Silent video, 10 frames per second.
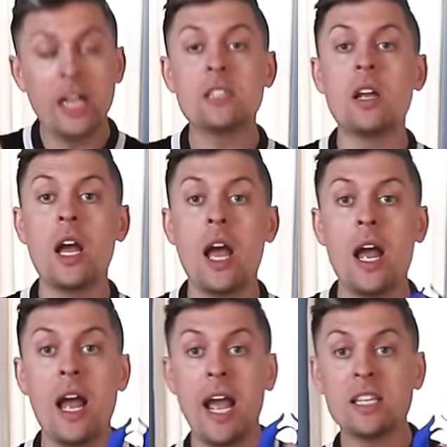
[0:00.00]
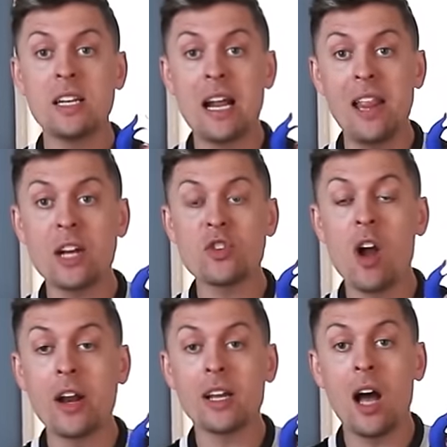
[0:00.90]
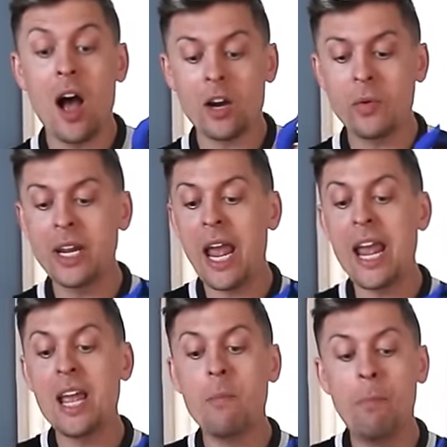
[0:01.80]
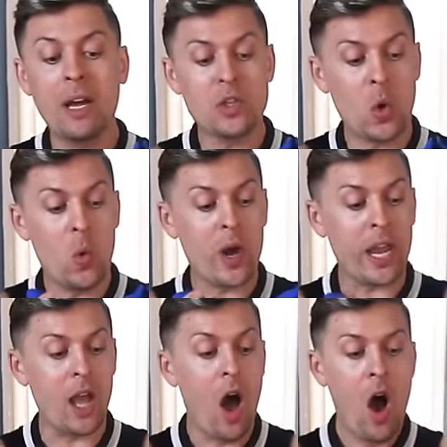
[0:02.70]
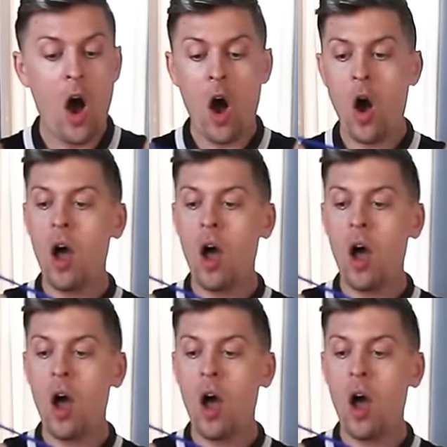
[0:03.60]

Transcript: It's it's an electronic cock ring and butt toy. Oh.